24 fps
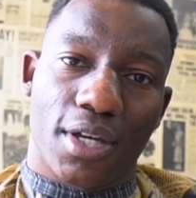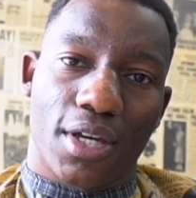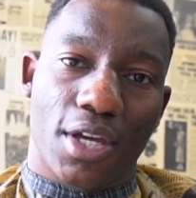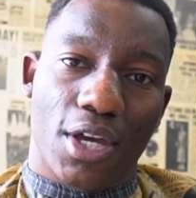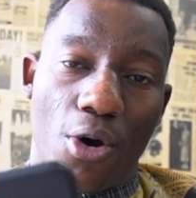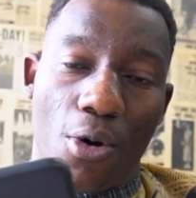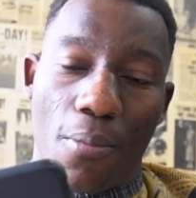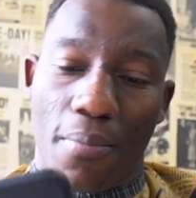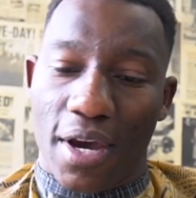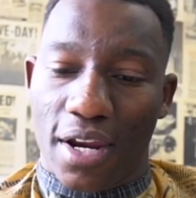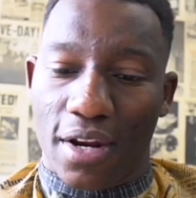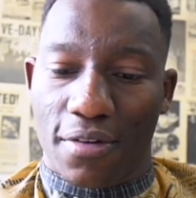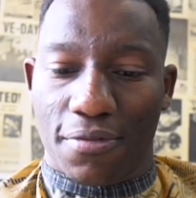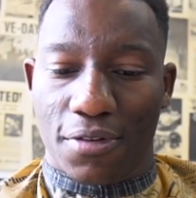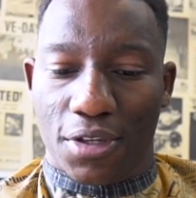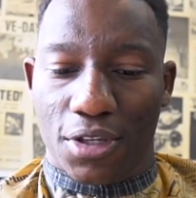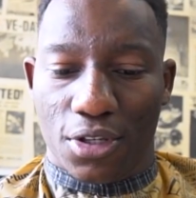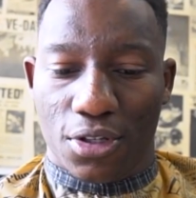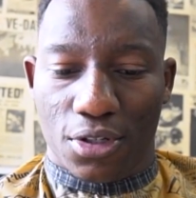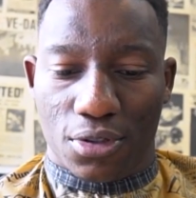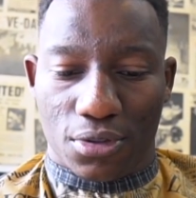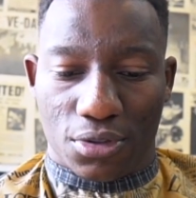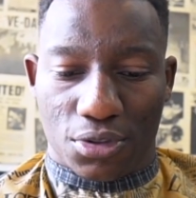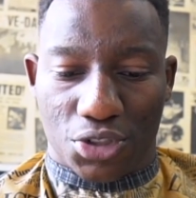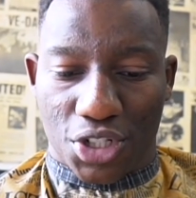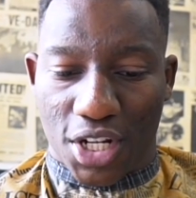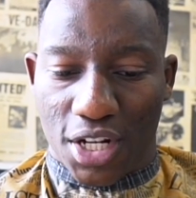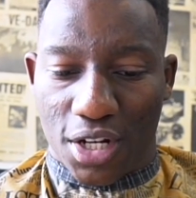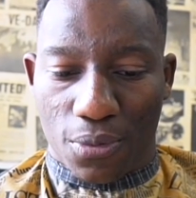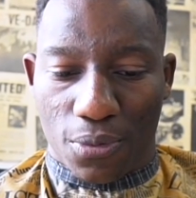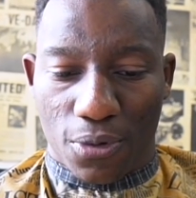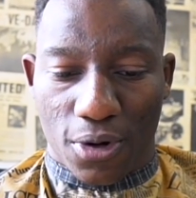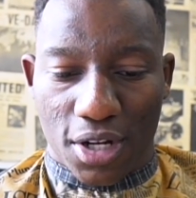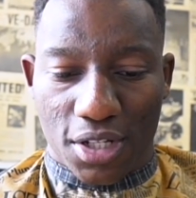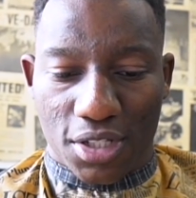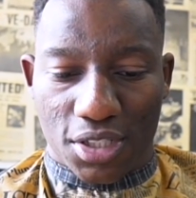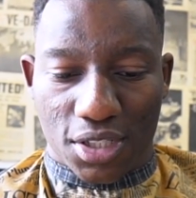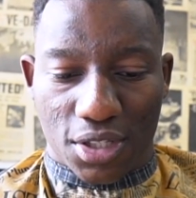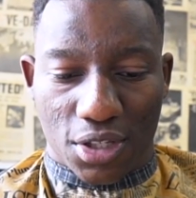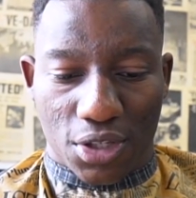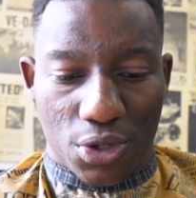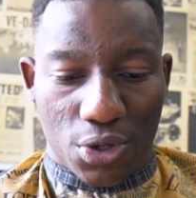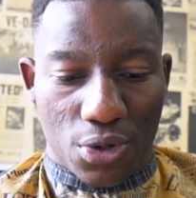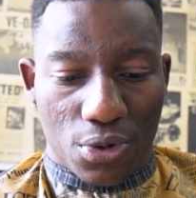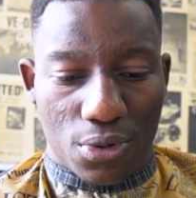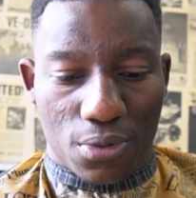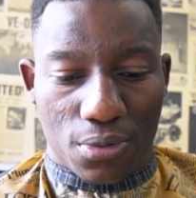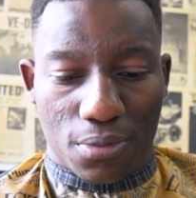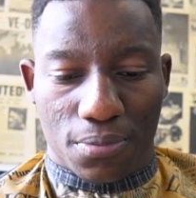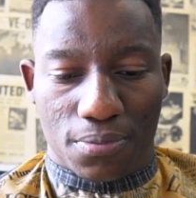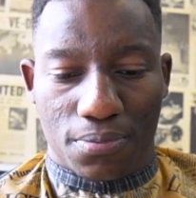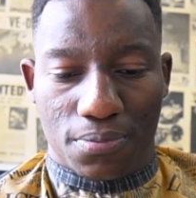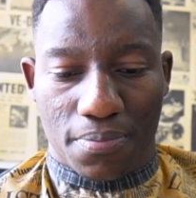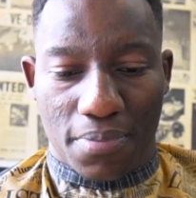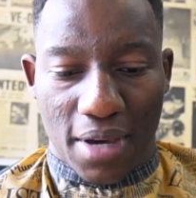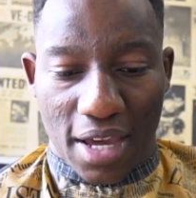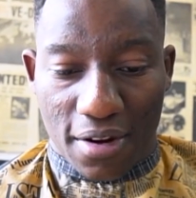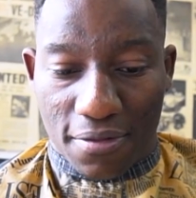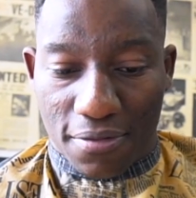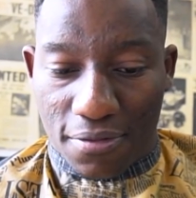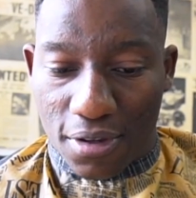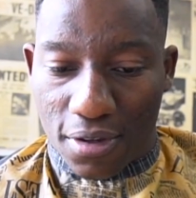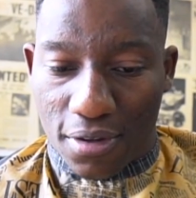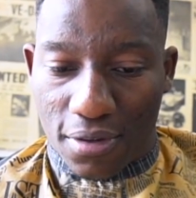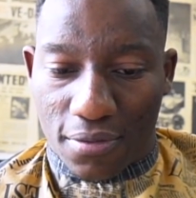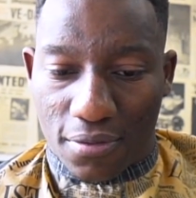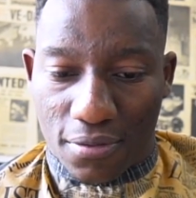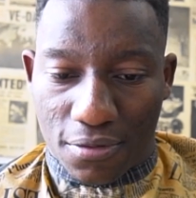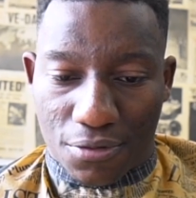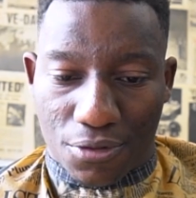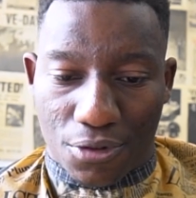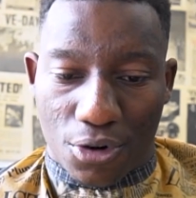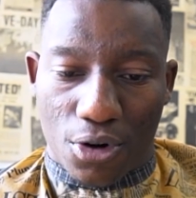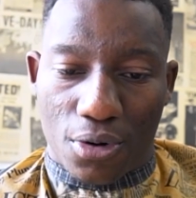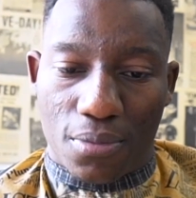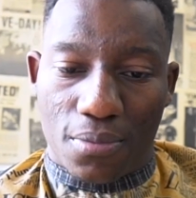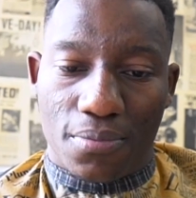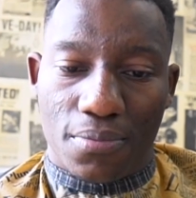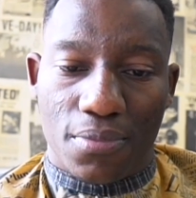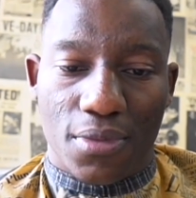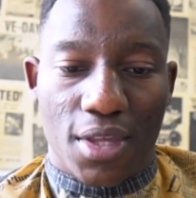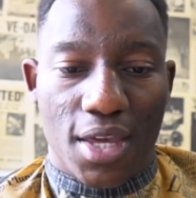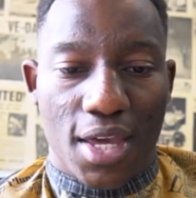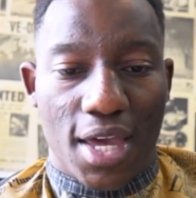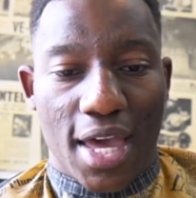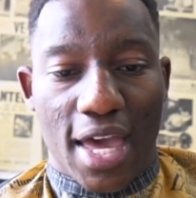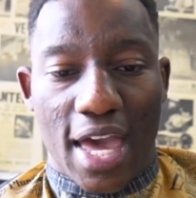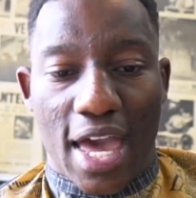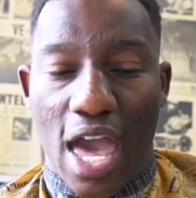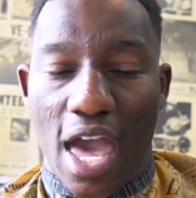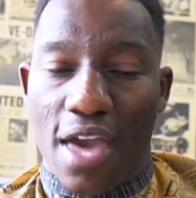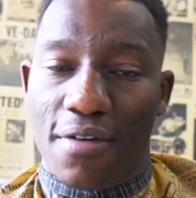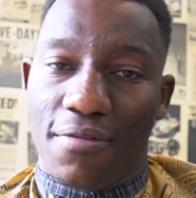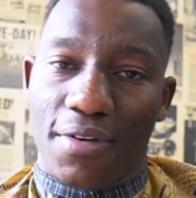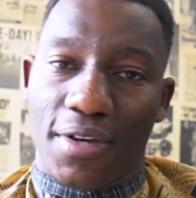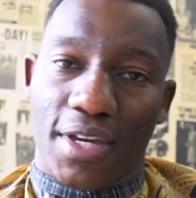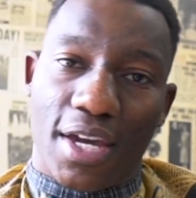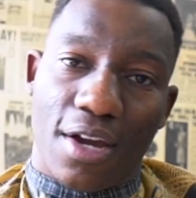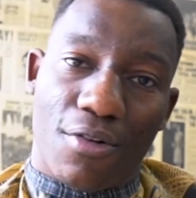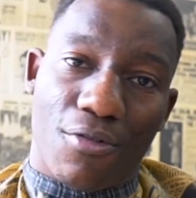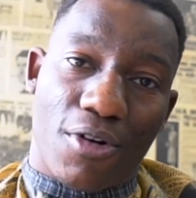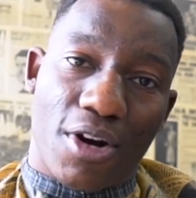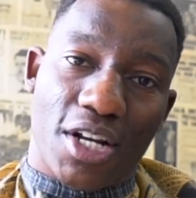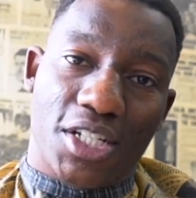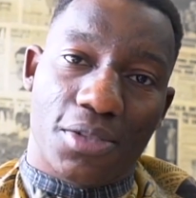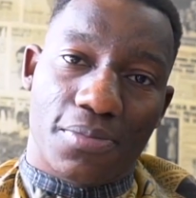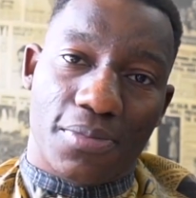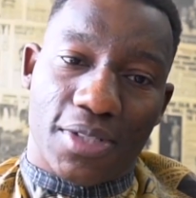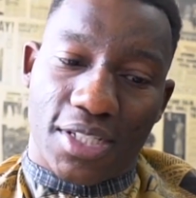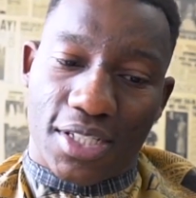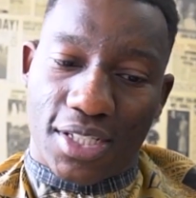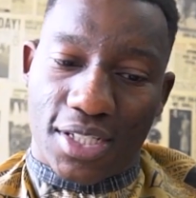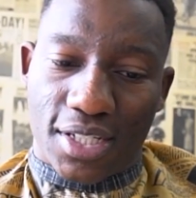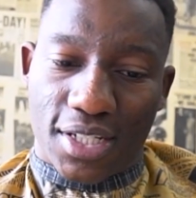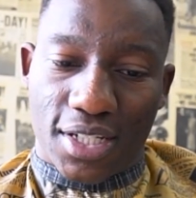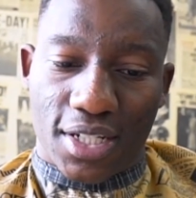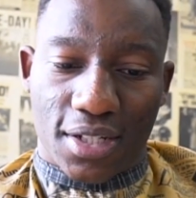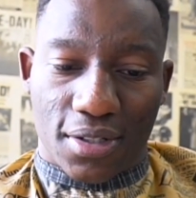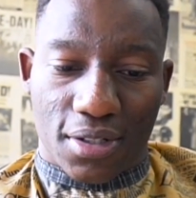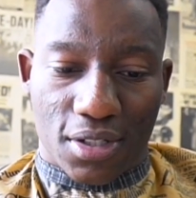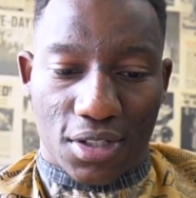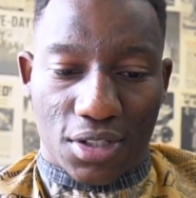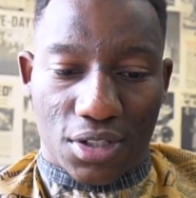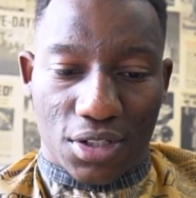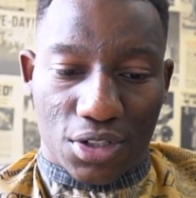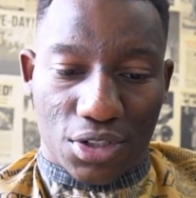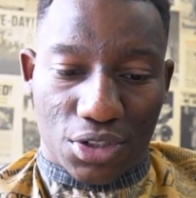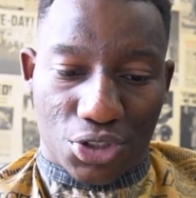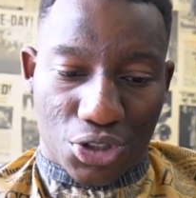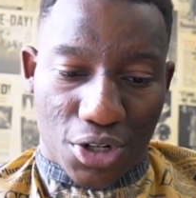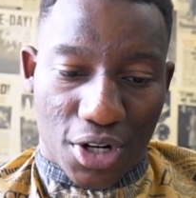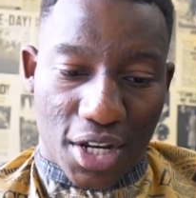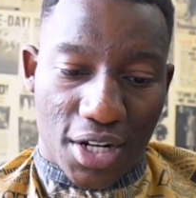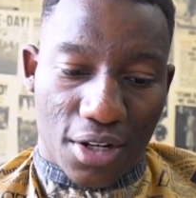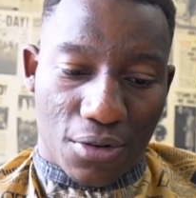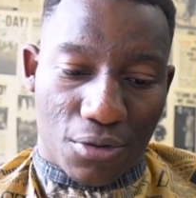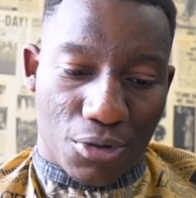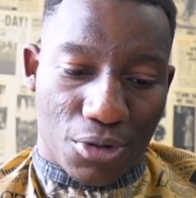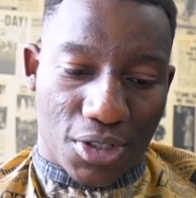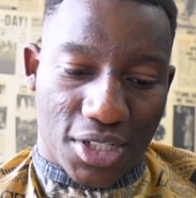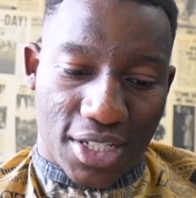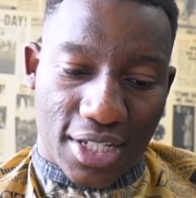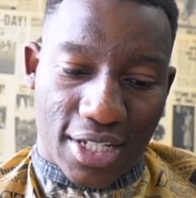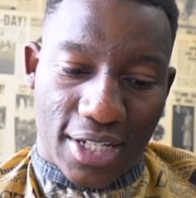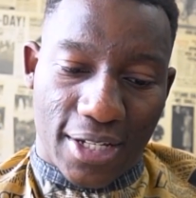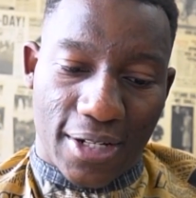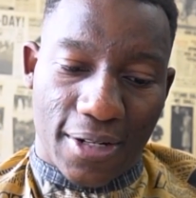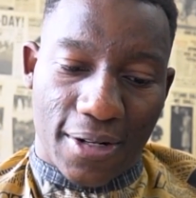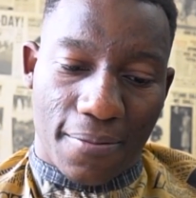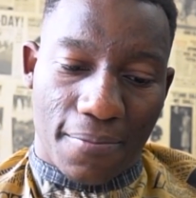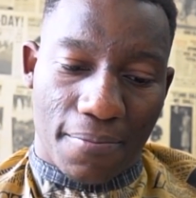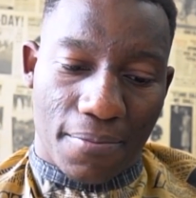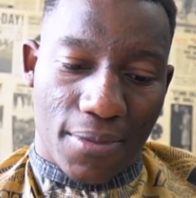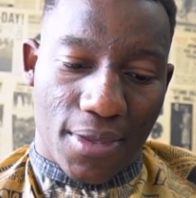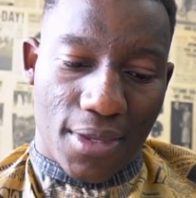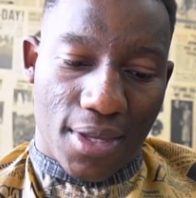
It will benefit you. Training wise, you'll benefit from having a regimented training routine.